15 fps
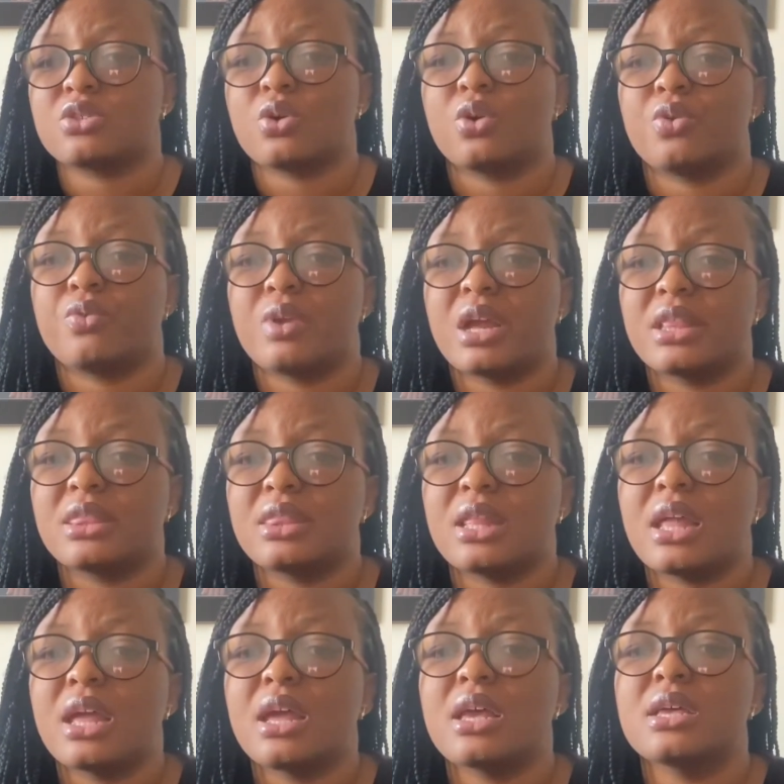or
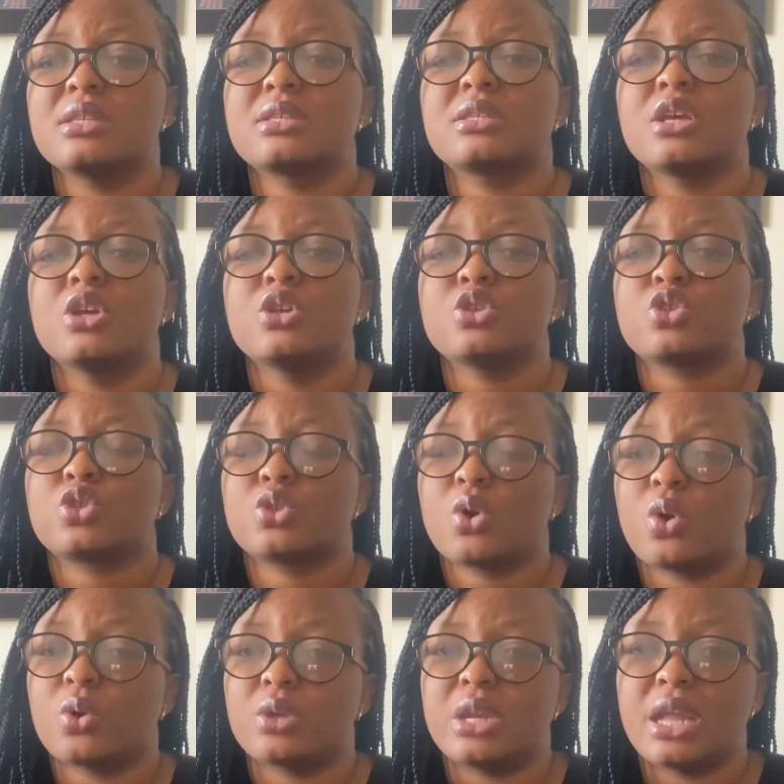redness,
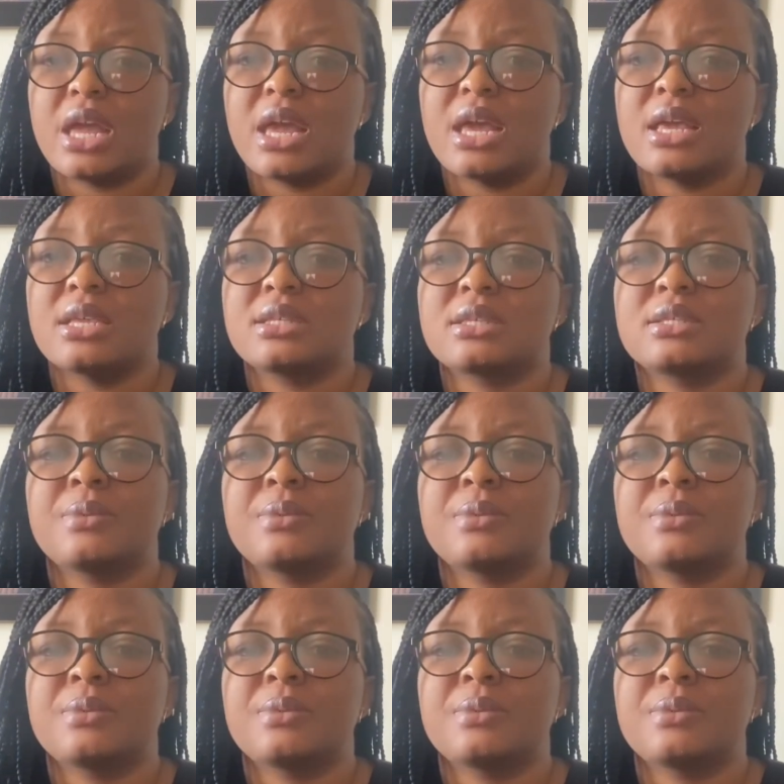soreness.